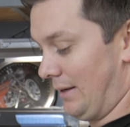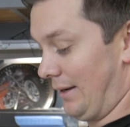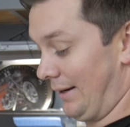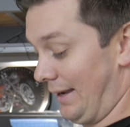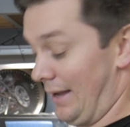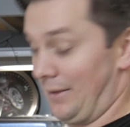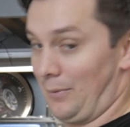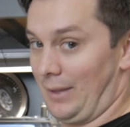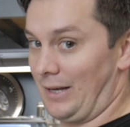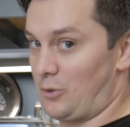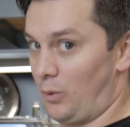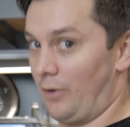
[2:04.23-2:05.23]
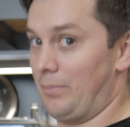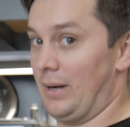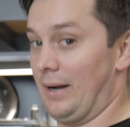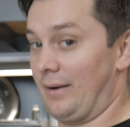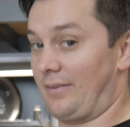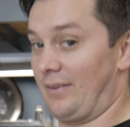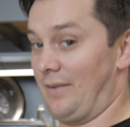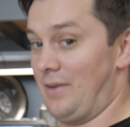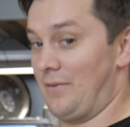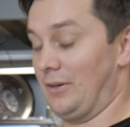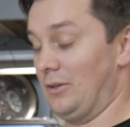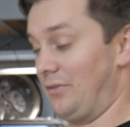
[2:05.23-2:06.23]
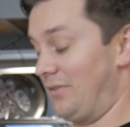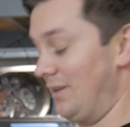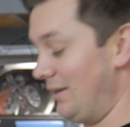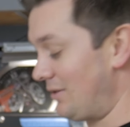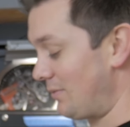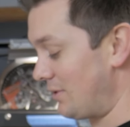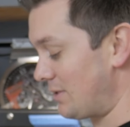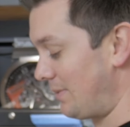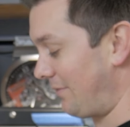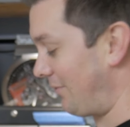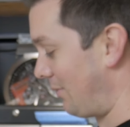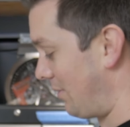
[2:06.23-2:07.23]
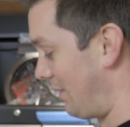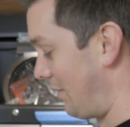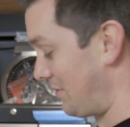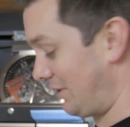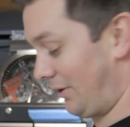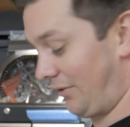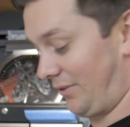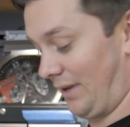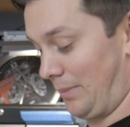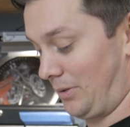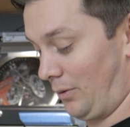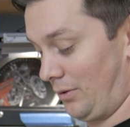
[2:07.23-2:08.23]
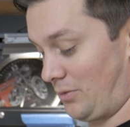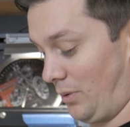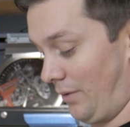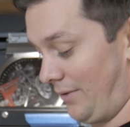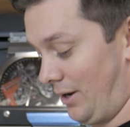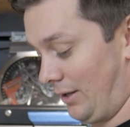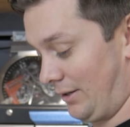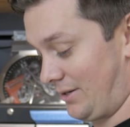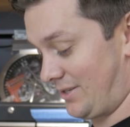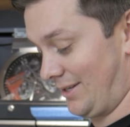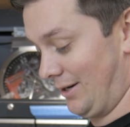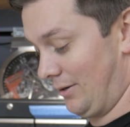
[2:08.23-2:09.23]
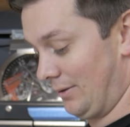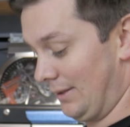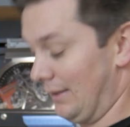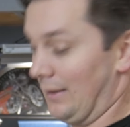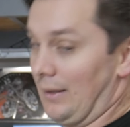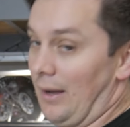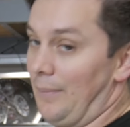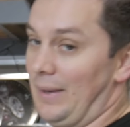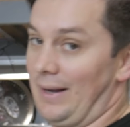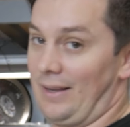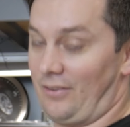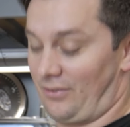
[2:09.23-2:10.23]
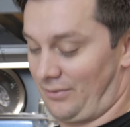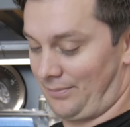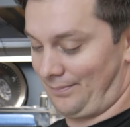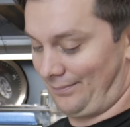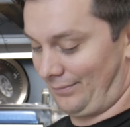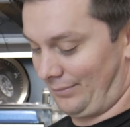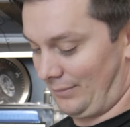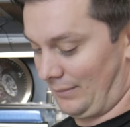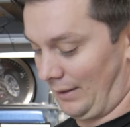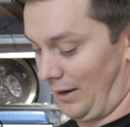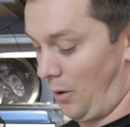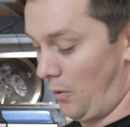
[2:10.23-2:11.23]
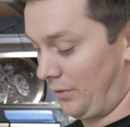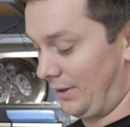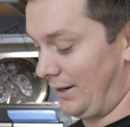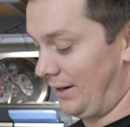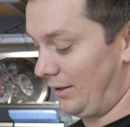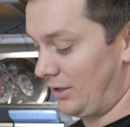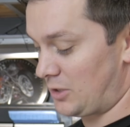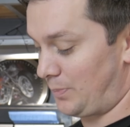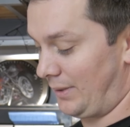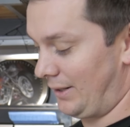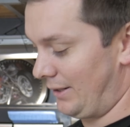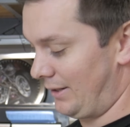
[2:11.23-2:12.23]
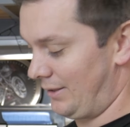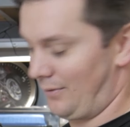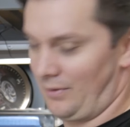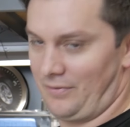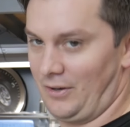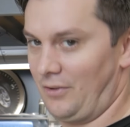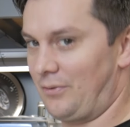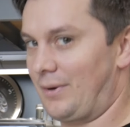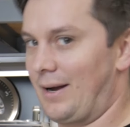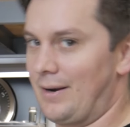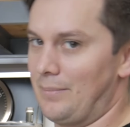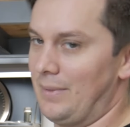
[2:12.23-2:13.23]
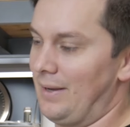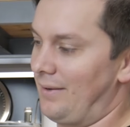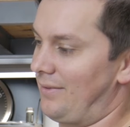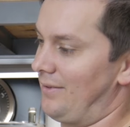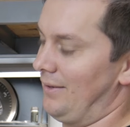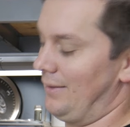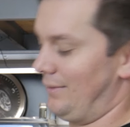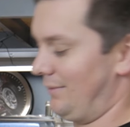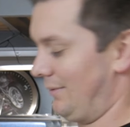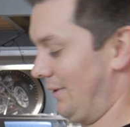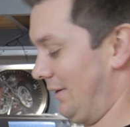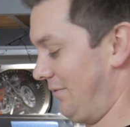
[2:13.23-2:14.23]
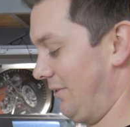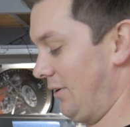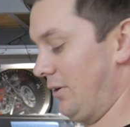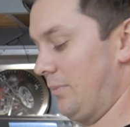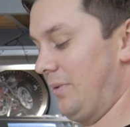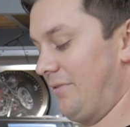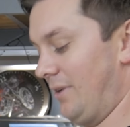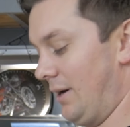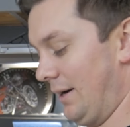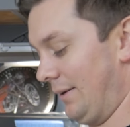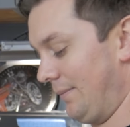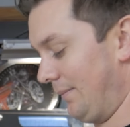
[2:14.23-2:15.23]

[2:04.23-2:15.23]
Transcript: And again, they were like 12 bucks, and I've never used these ones before, and I was a little skeptical at $12. So, I mean, I guess like holding it looks pretty good. The reviews were kind of mixed. I figured it'd be fine.